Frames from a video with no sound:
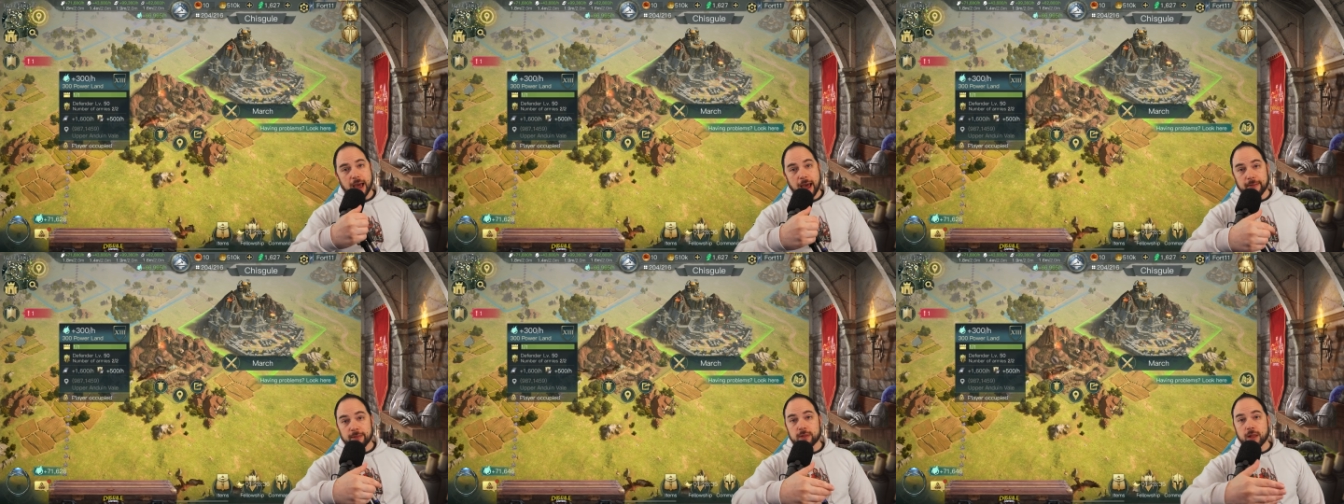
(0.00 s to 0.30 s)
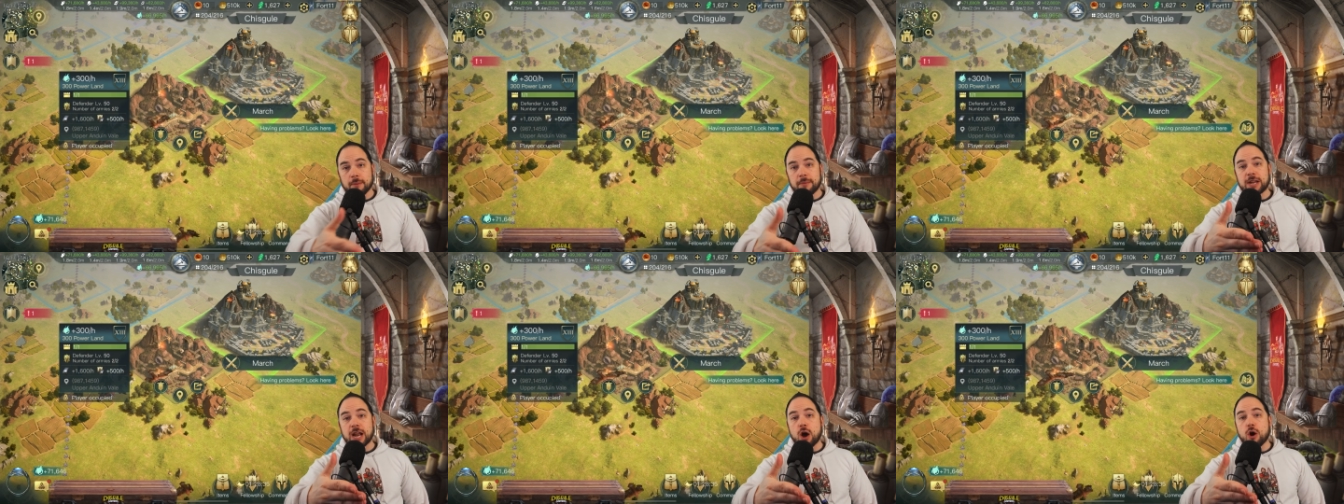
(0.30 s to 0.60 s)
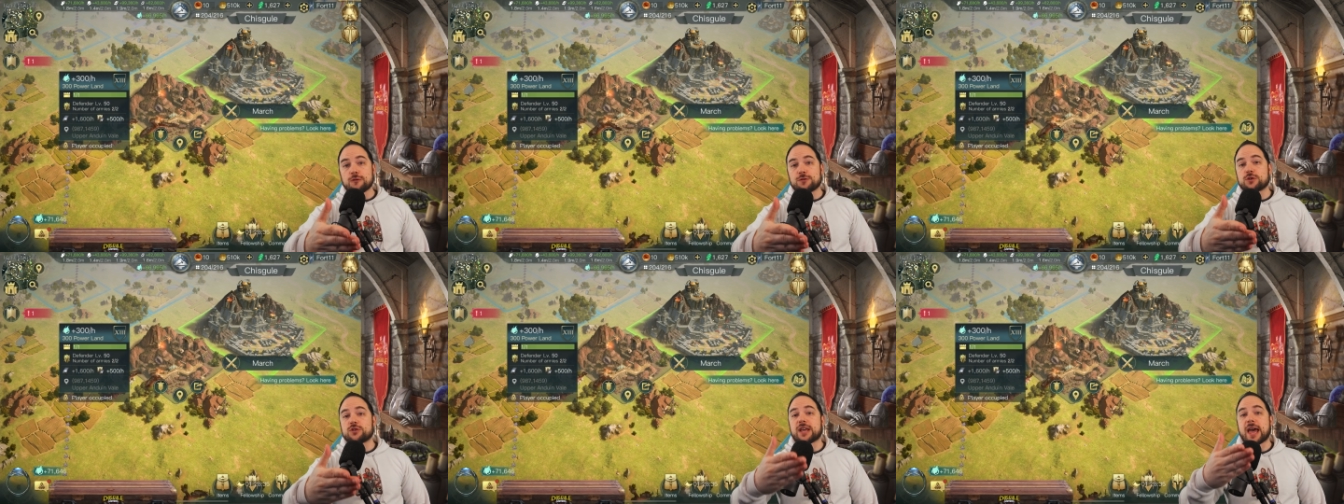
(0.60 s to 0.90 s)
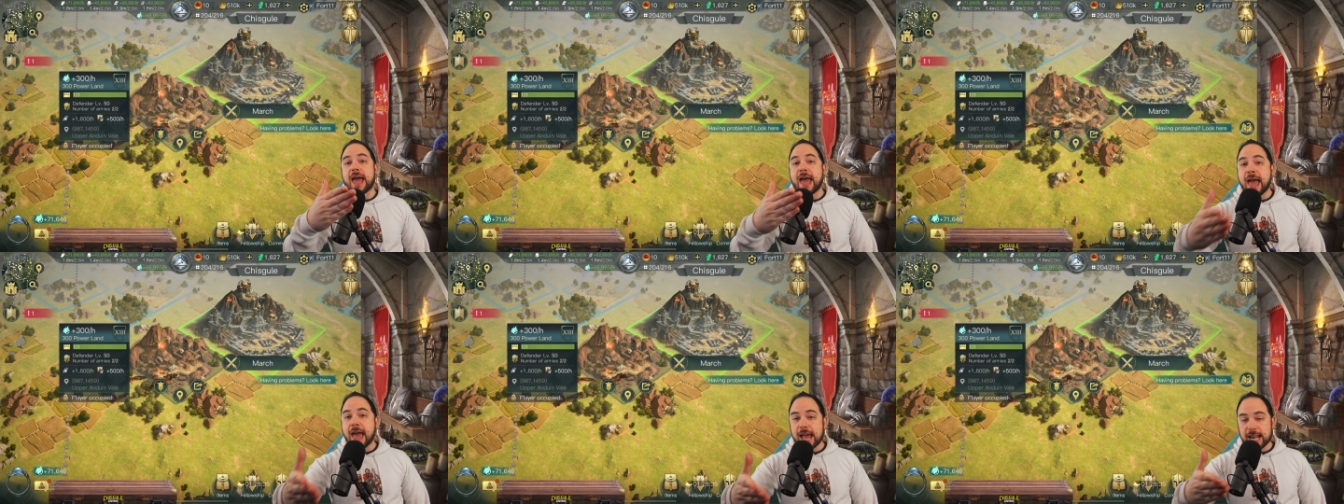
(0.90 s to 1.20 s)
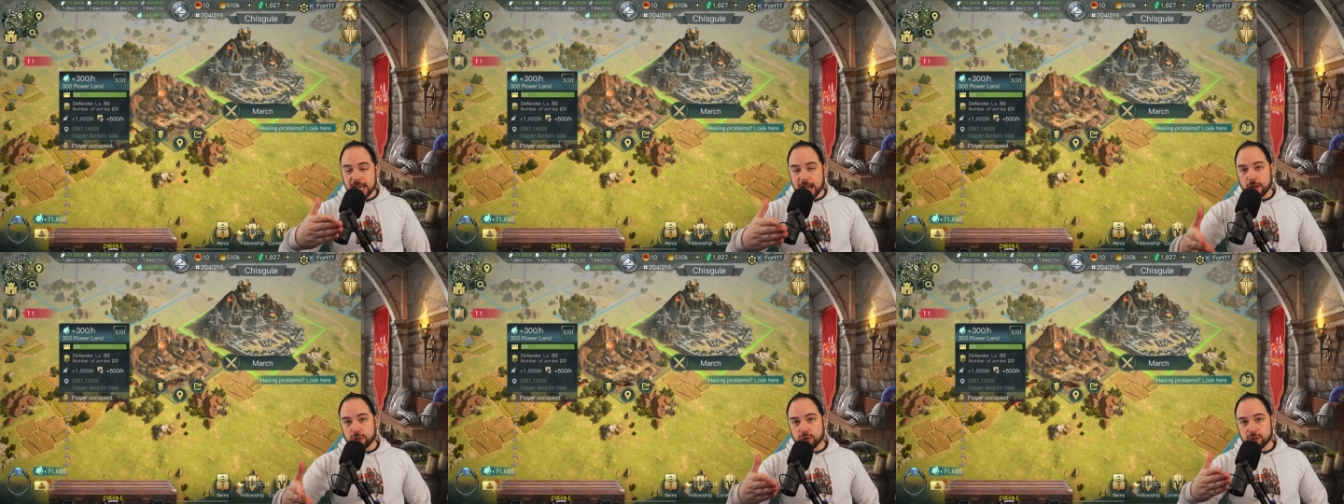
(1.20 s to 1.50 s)
and let me know if there's
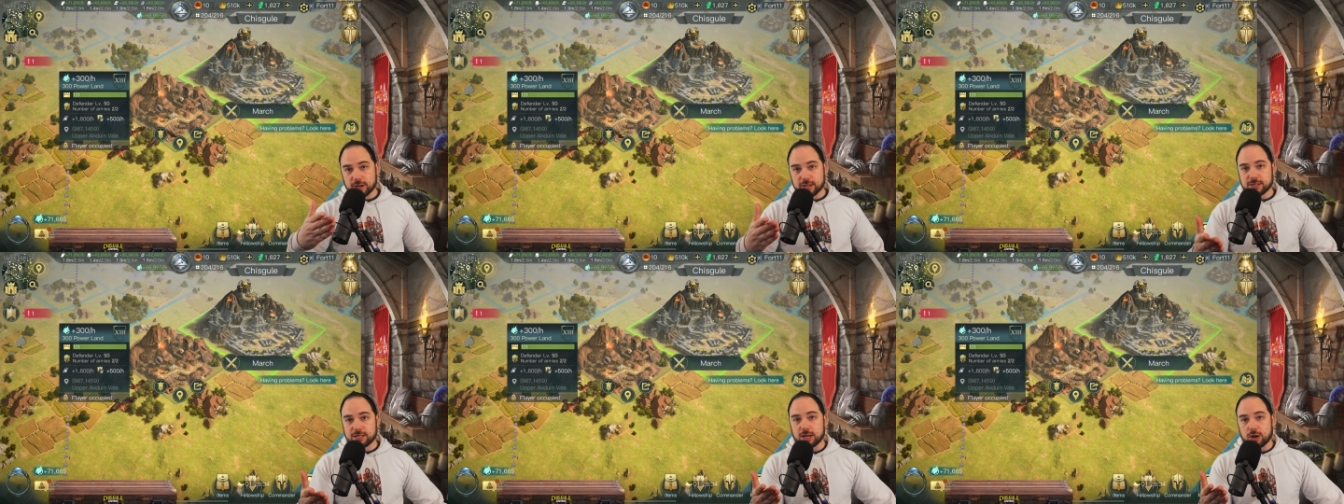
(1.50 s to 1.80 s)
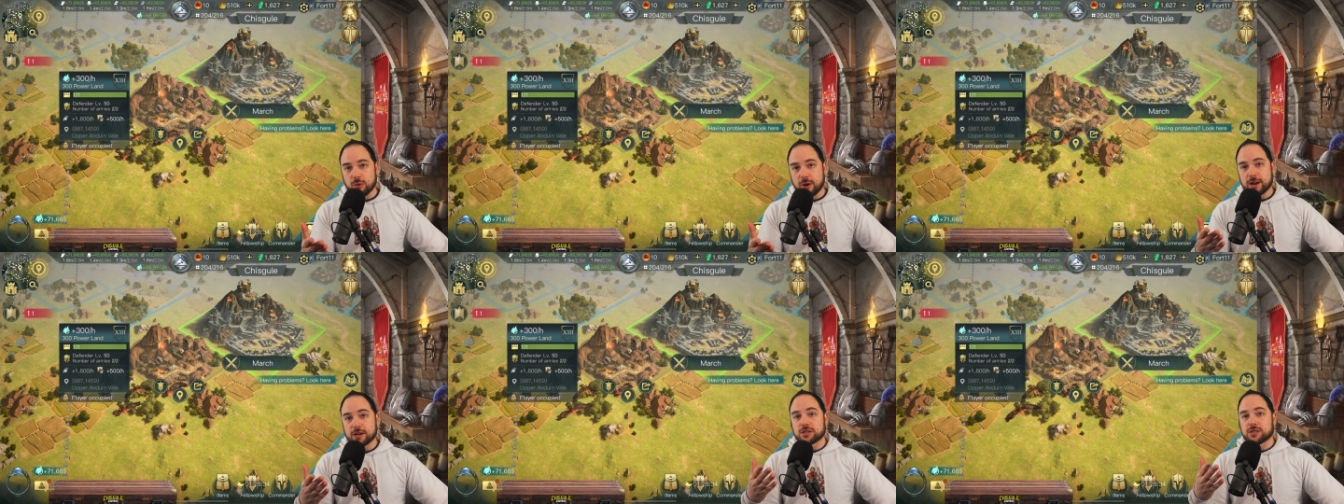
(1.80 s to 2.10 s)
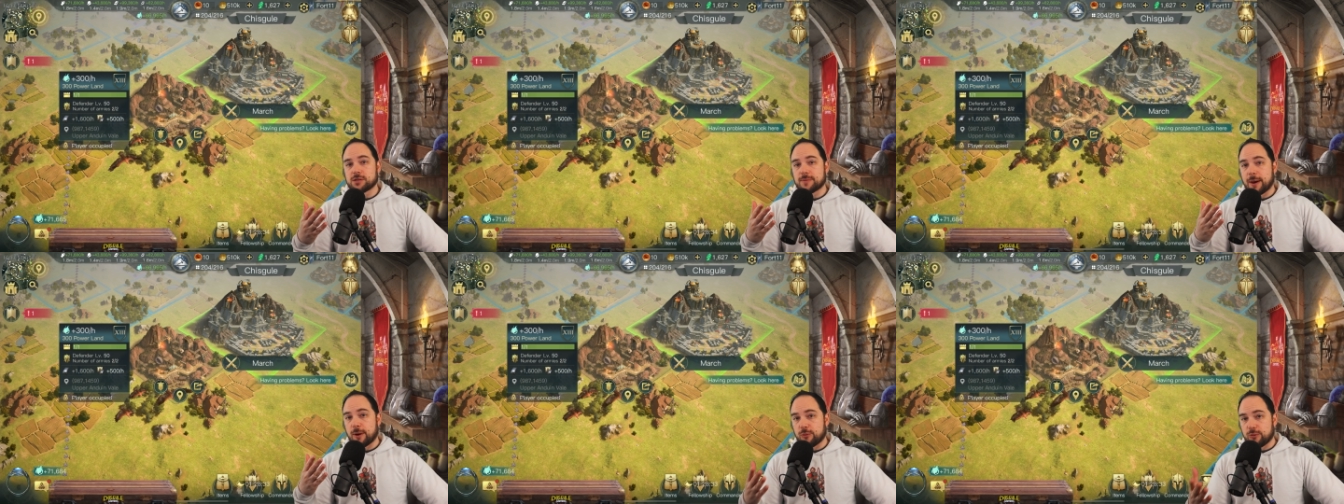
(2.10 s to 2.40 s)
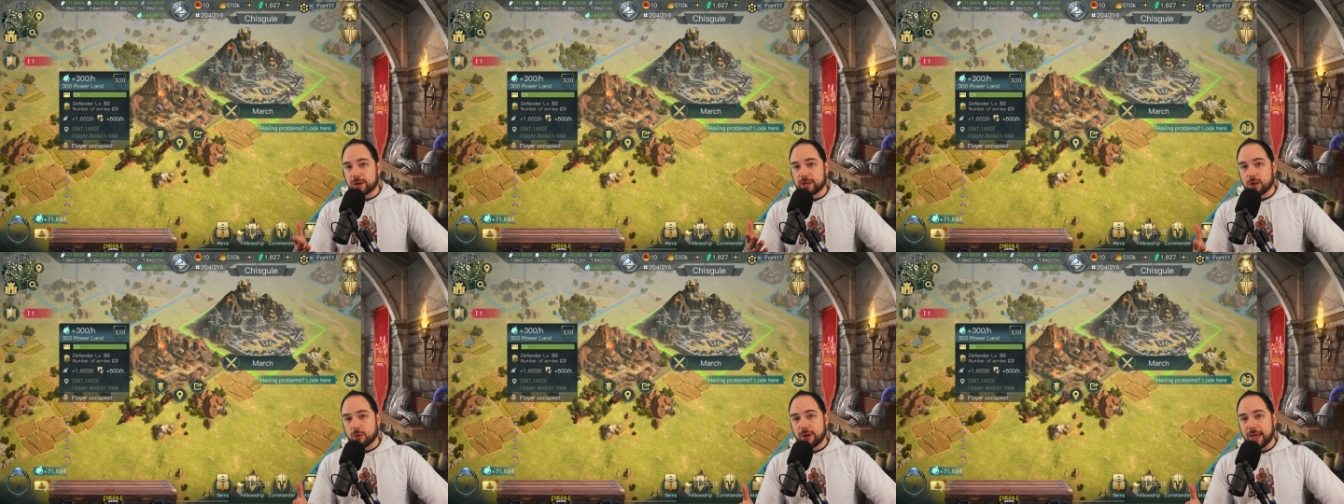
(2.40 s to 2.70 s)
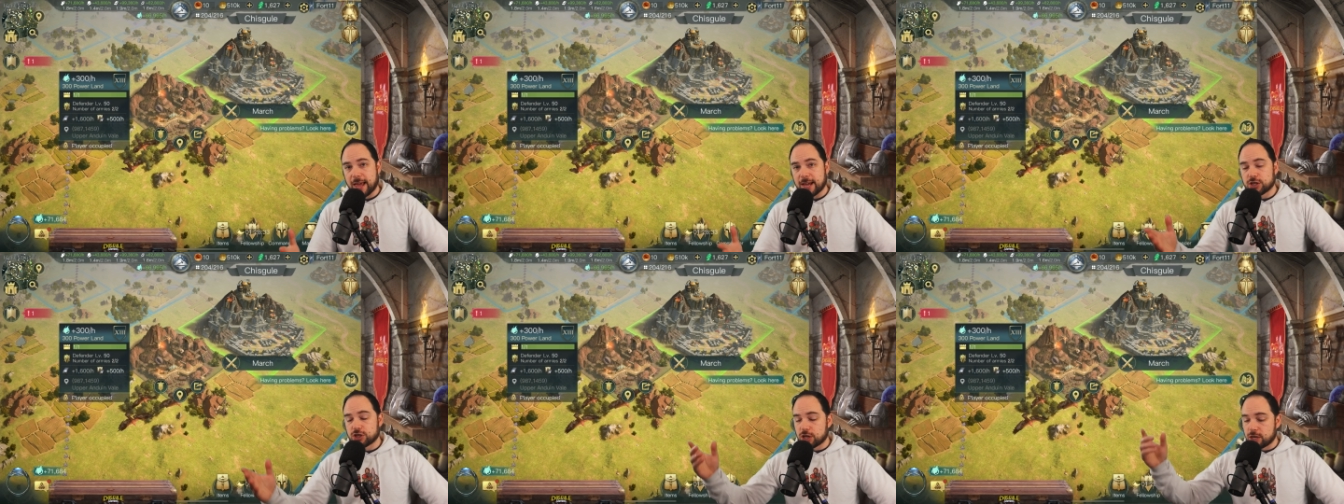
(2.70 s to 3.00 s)
any other considerations about
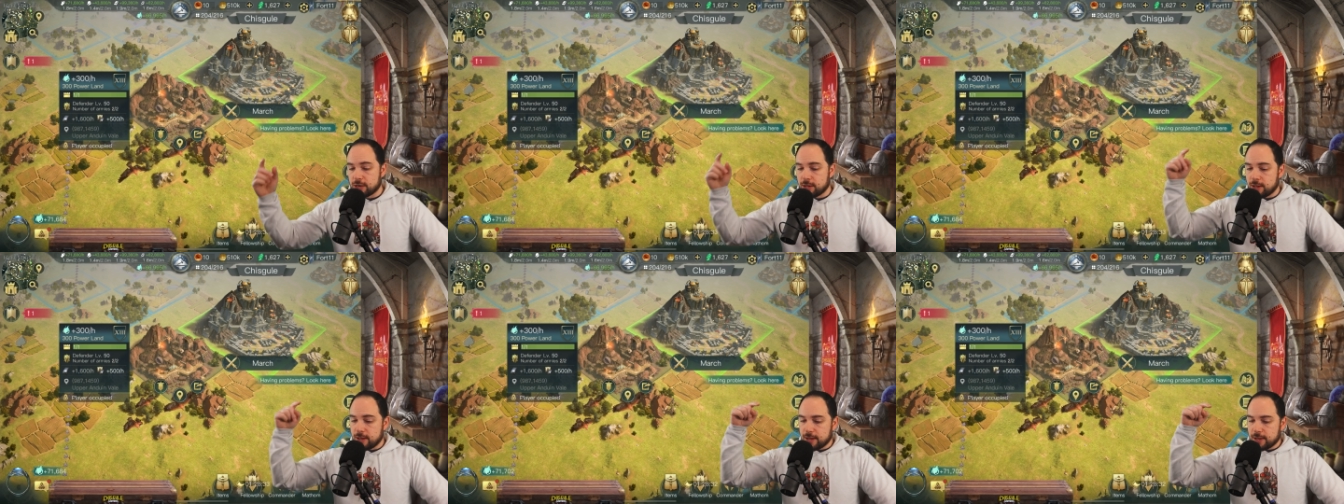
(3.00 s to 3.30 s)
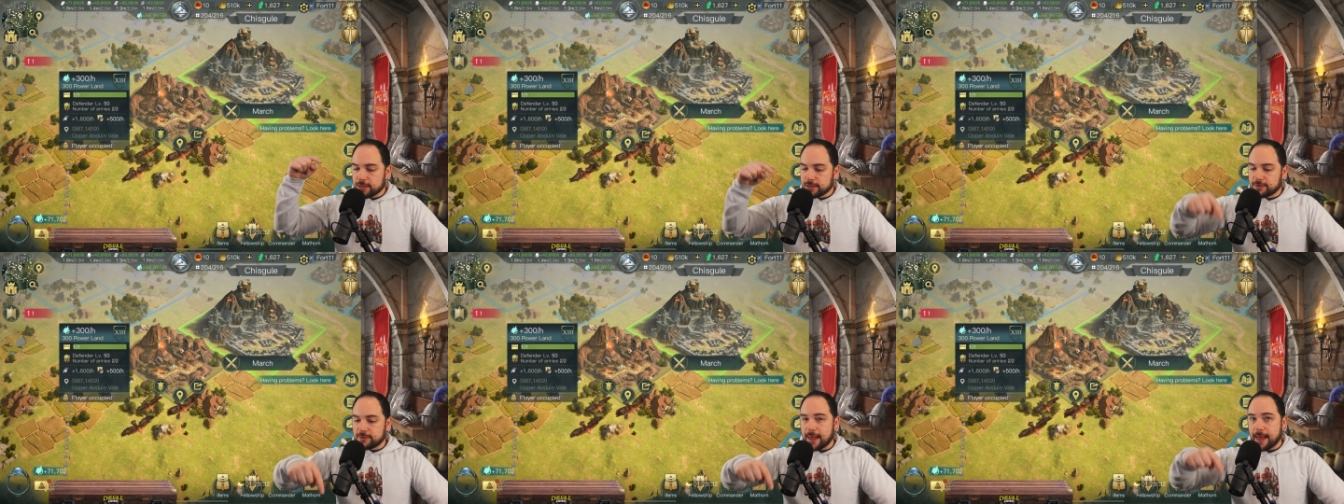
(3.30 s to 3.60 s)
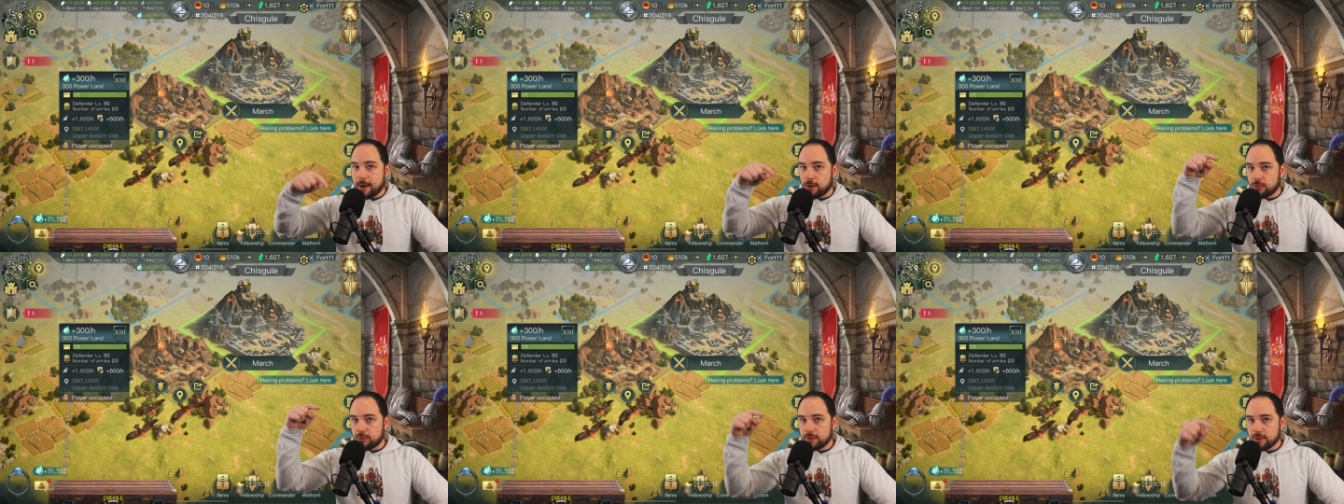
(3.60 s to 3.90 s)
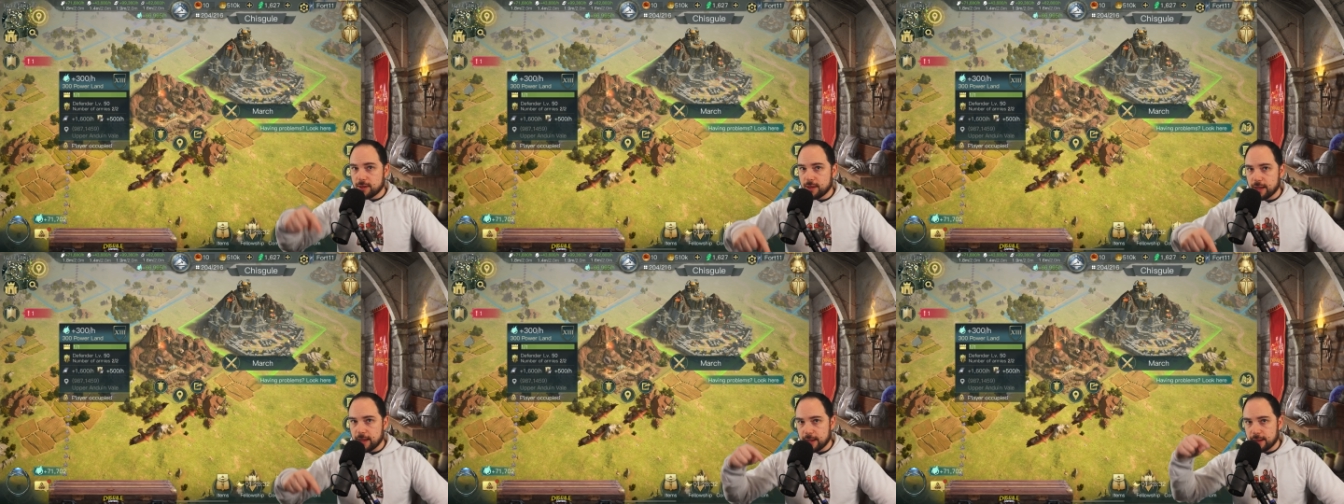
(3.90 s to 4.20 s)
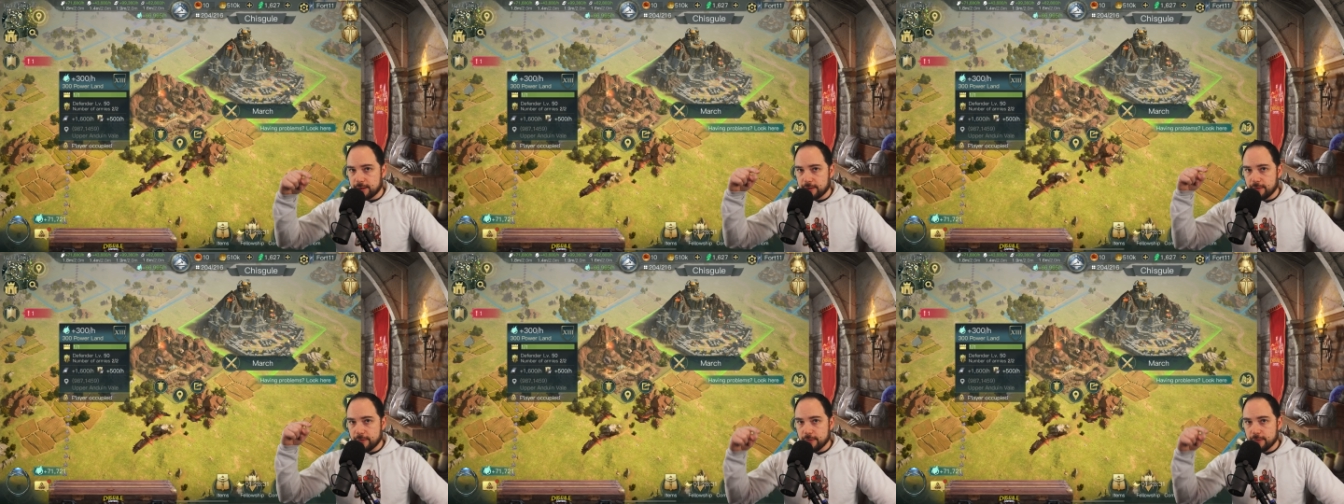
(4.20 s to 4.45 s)
relocation down in